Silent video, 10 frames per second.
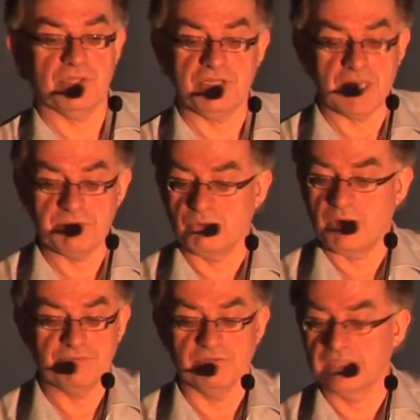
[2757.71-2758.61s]
but the name of the
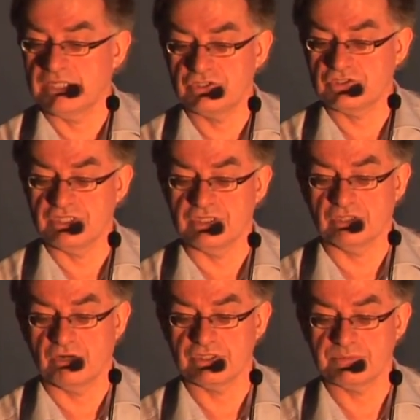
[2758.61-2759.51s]
wife and kids just
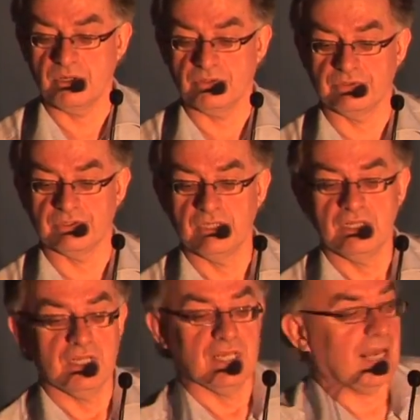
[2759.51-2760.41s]
didn't correspond.
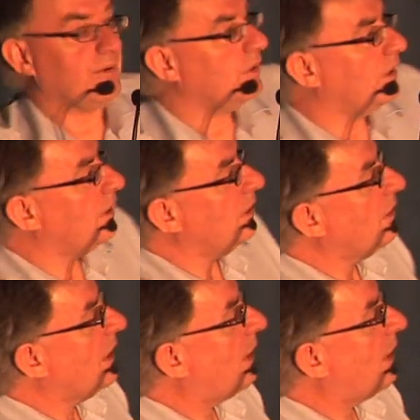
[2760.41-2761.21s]
Our